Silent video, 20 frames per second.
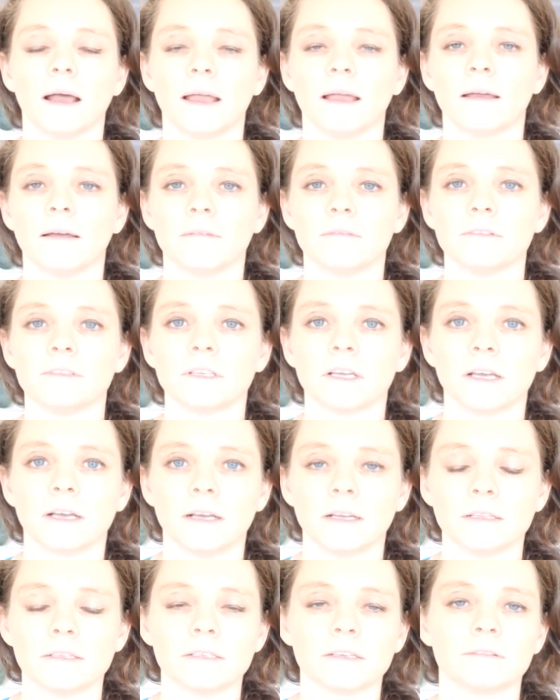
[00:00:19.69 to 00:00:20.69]
I have
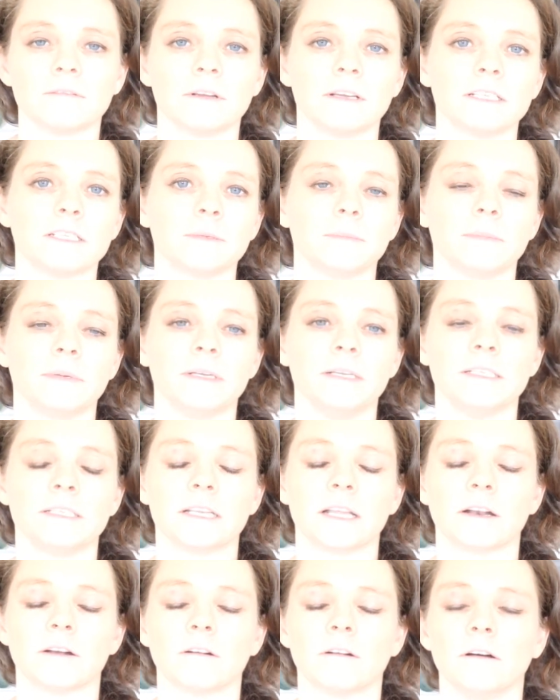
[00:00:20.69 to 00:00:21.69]
tons of recipes
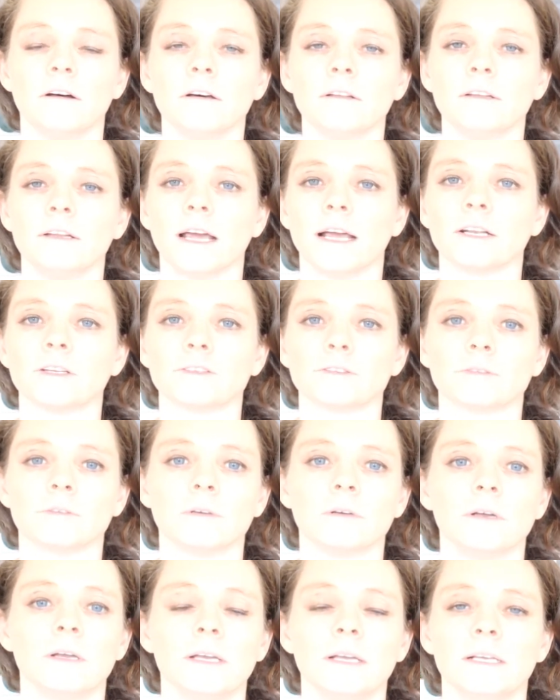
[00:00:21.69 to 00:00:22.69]
that are all
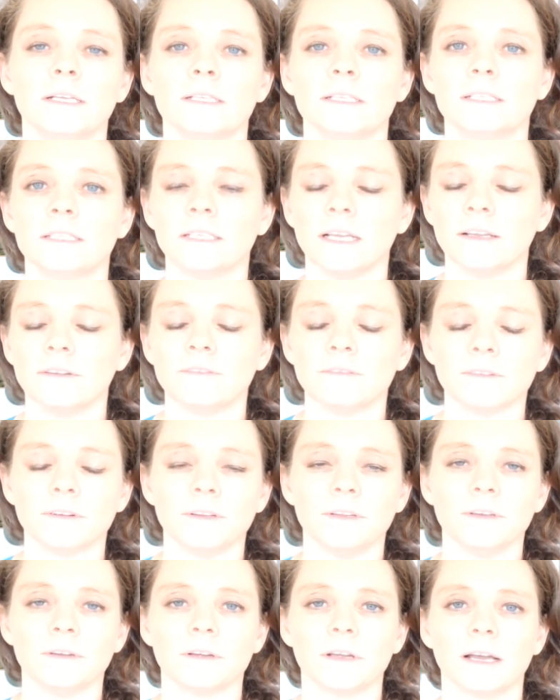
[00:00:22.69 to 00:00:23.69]
natural, safe for
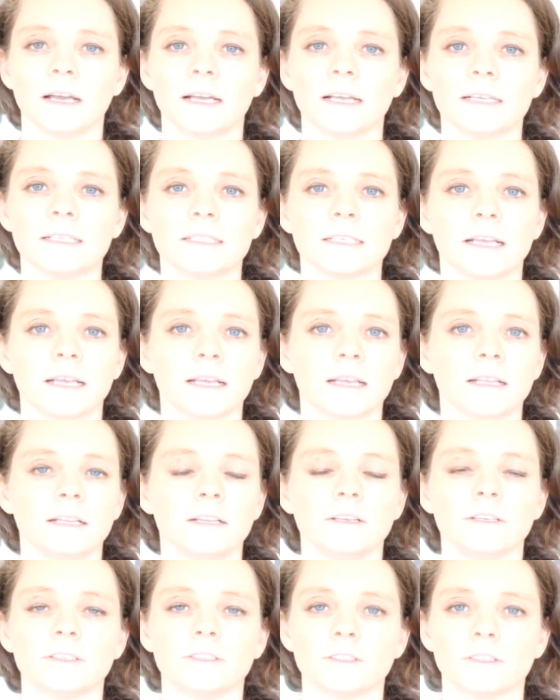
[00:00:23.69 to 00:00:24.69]
you guys
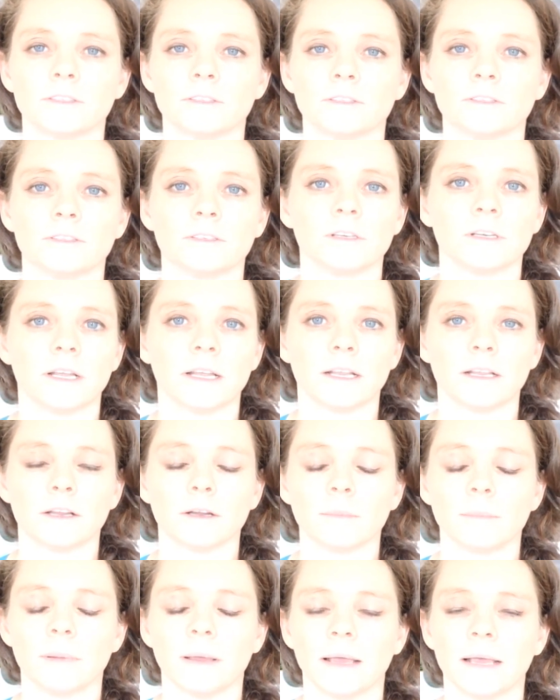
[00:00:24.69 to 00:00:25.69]
and your children and
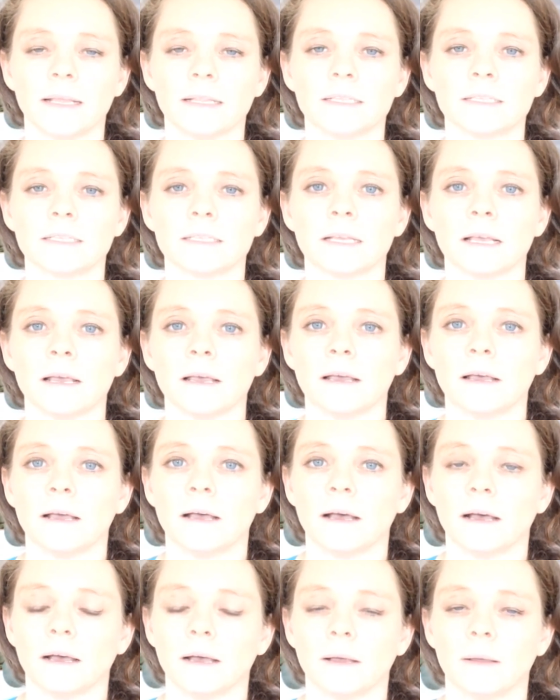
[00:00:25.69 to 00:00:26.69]
your pets.
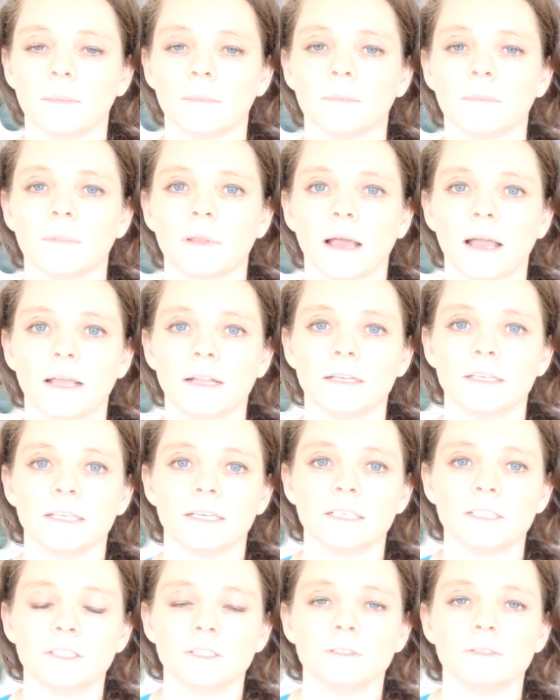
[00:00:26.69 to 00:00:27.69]
It
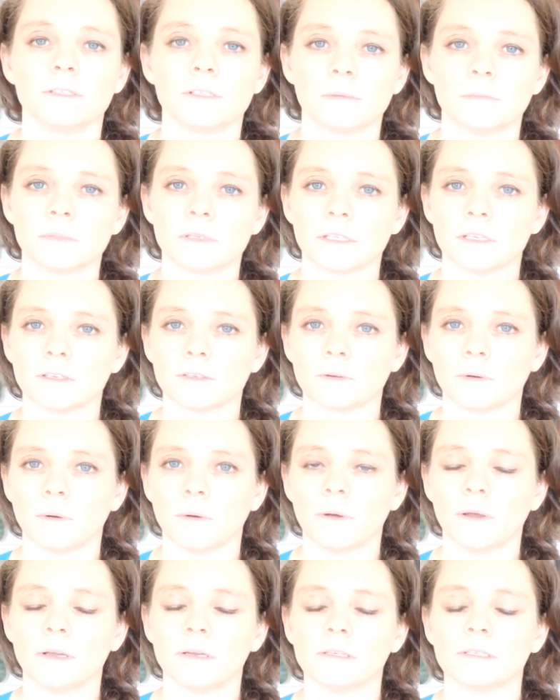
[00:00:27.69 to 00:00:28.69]
does use some essential
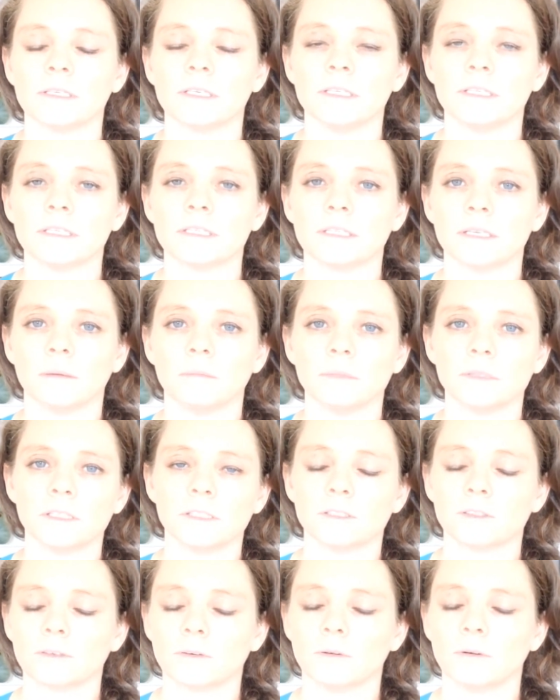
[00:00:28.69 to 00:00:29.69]
oils, and some
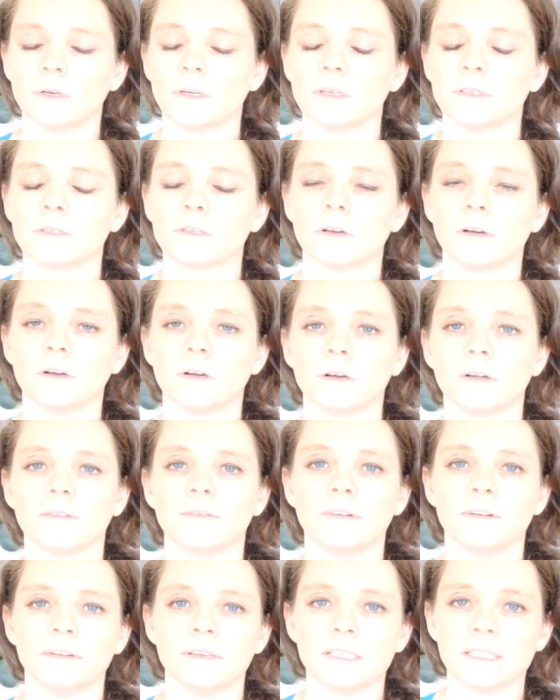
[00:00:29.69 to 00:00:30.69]
essential oils are
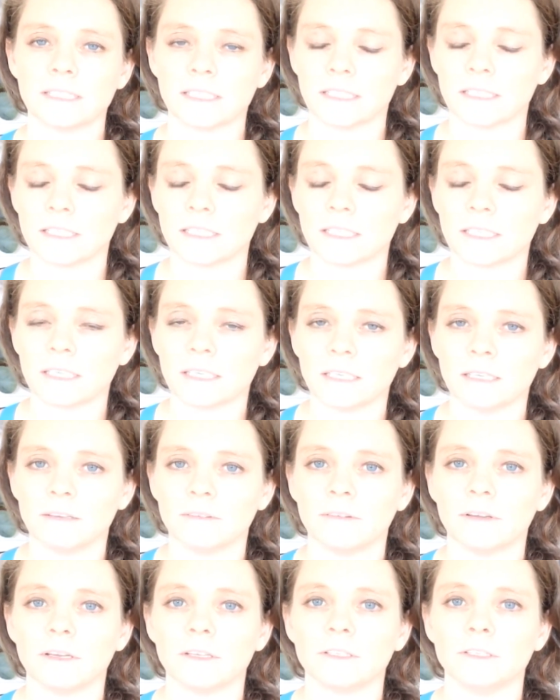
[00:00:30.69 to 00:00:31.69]
very
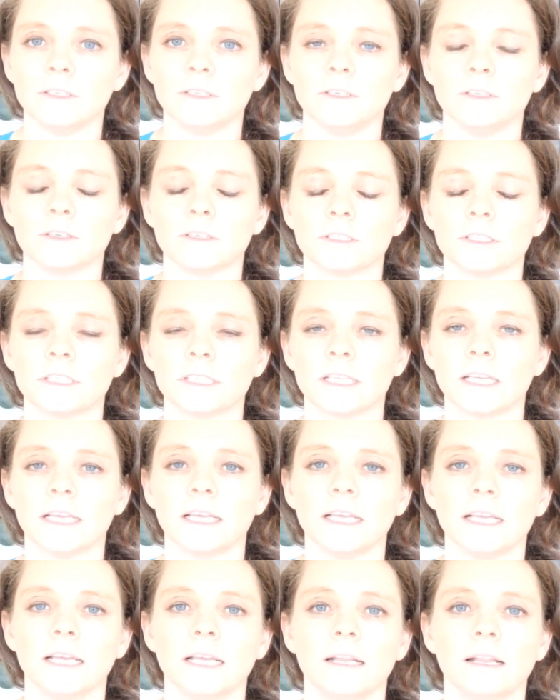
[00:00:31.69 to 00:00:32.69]
sensitive to your
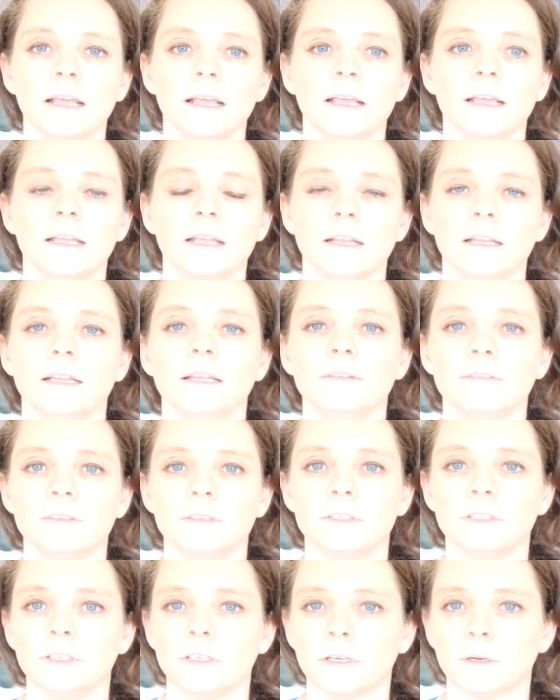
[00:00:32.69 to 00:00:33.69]
skin and
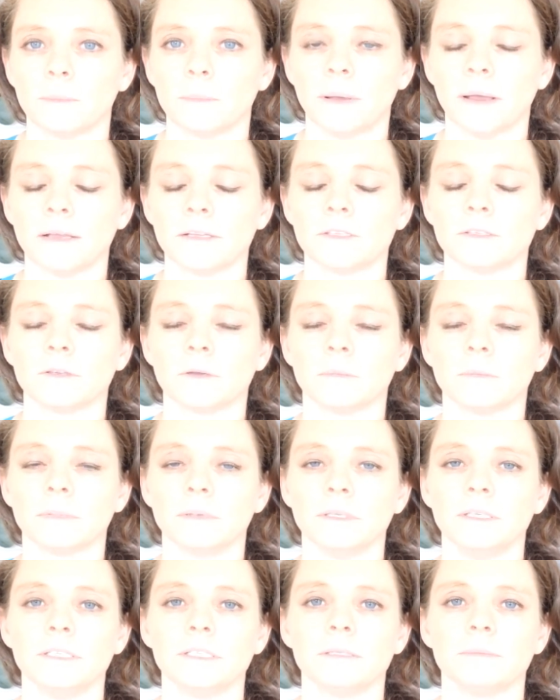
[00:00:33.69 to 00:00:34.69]
even to your pets, so
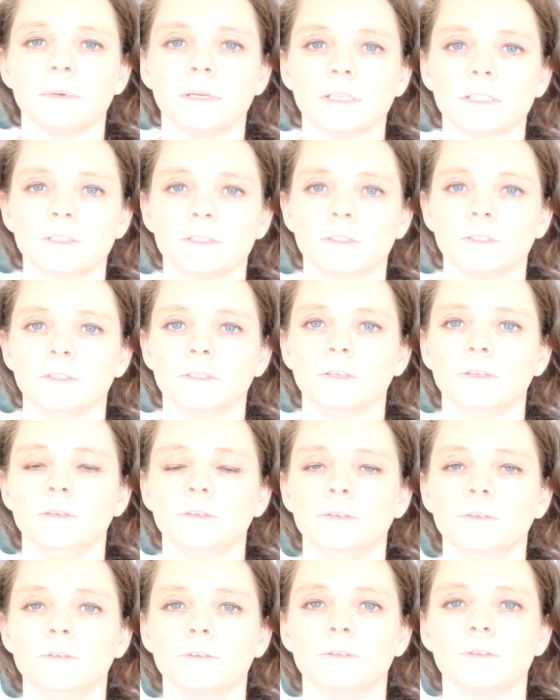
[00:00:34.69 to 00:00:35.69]
please make sure you
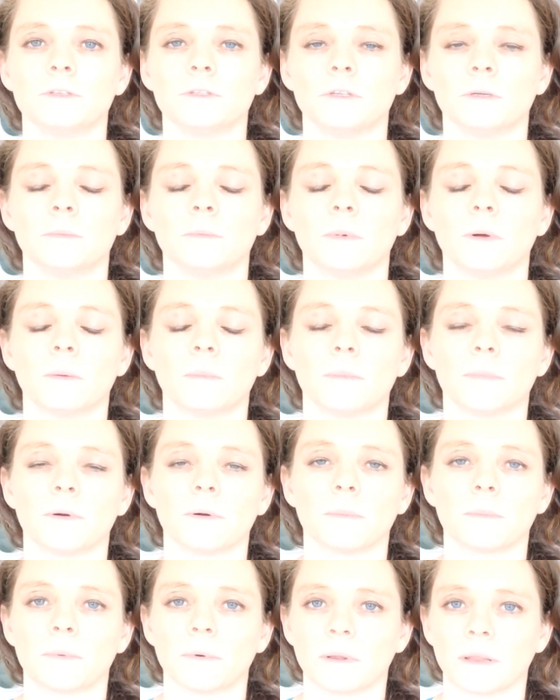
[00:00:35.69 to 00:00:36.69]
use them
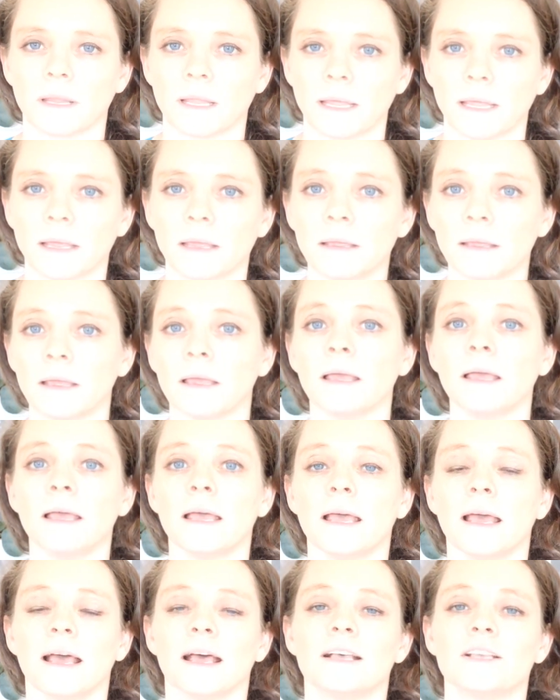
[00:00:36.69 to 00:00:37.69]
appropriately.
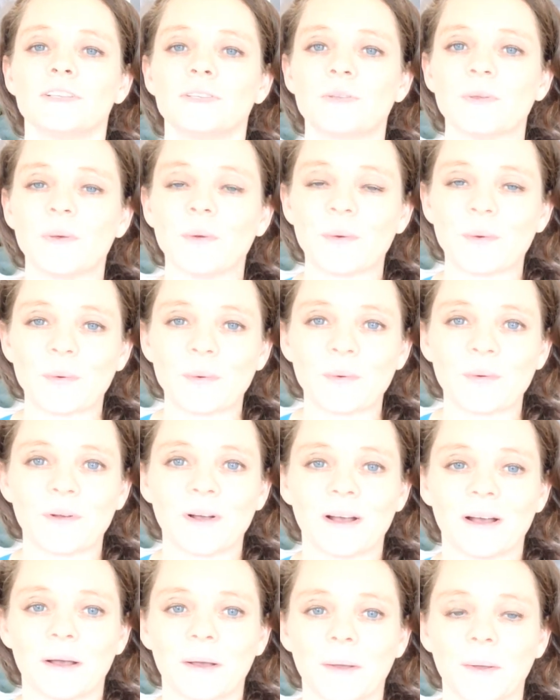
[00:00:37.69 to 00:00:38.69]
So
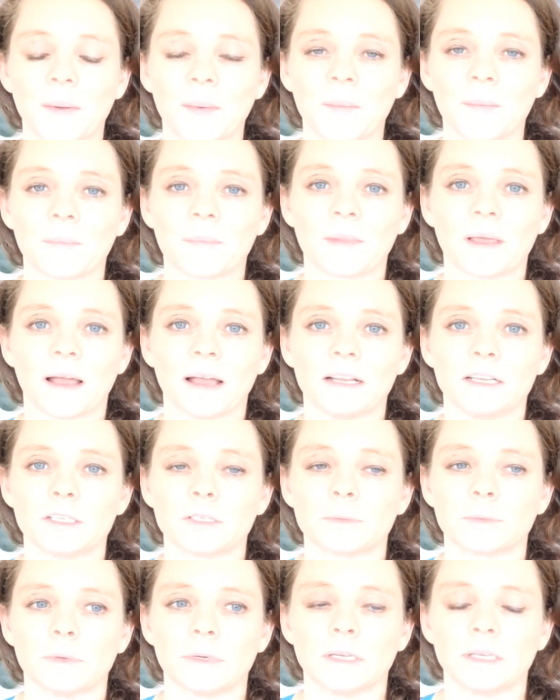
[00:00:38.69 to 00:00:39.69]
I
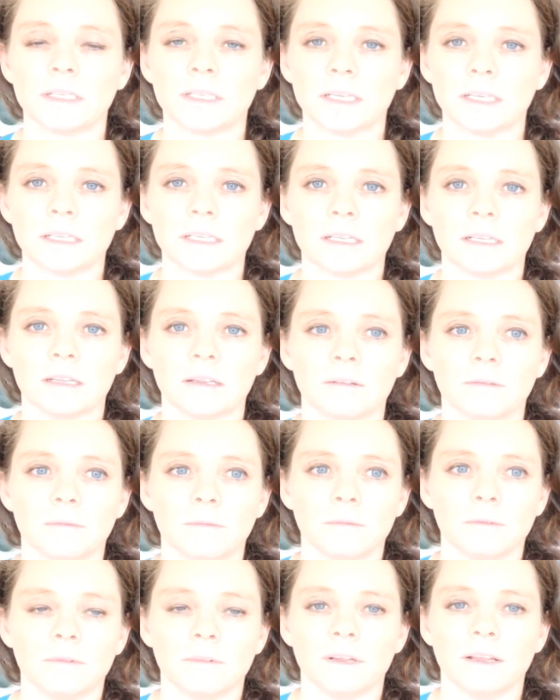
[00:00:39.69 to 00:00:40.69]
just wanted to
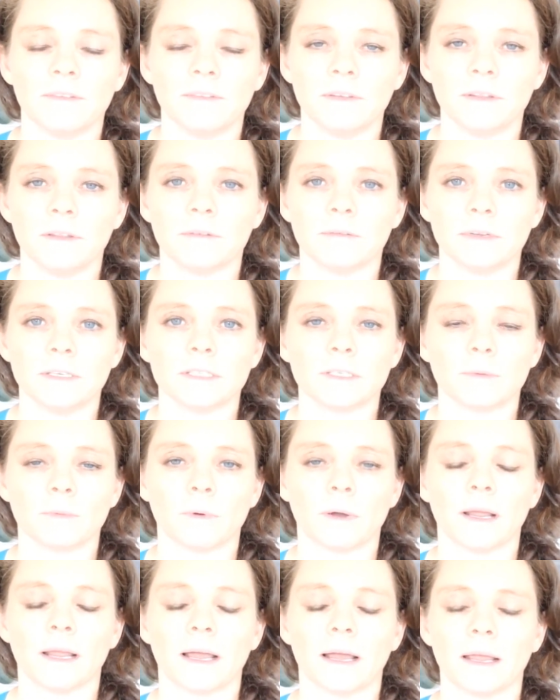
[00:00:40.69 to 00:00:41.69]
give you the reason
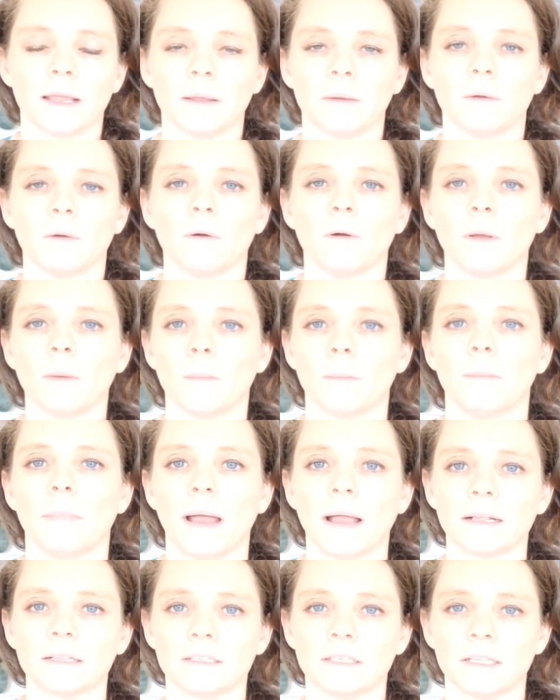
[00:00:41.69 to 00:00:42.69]
why I am going
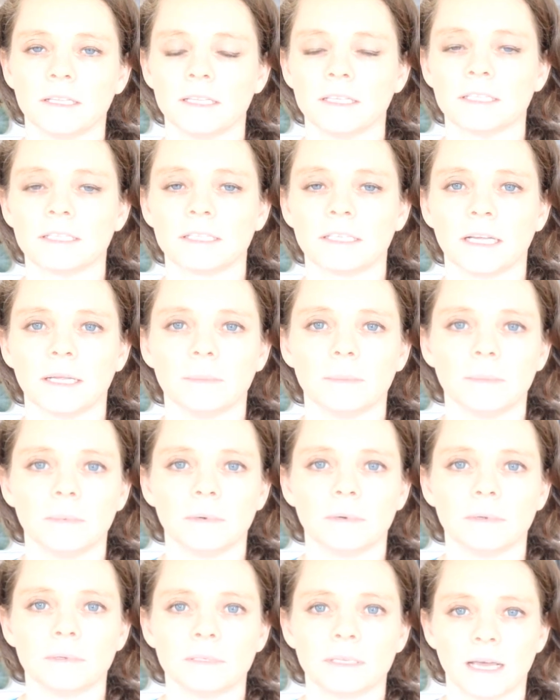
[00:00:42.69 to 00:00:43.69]
back to this type
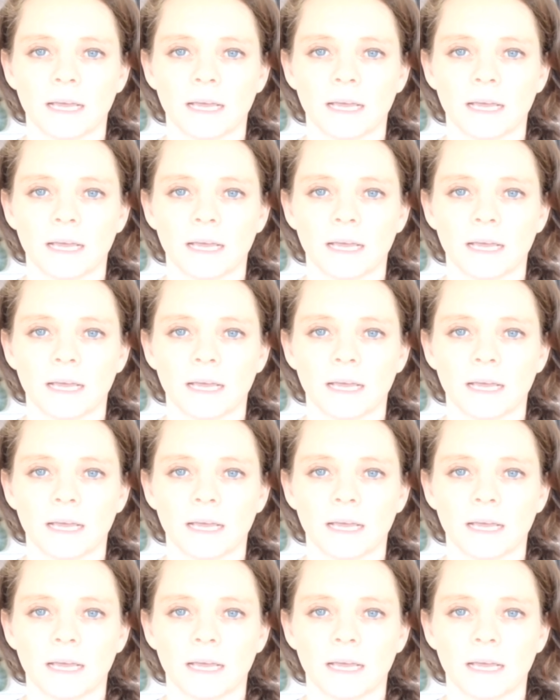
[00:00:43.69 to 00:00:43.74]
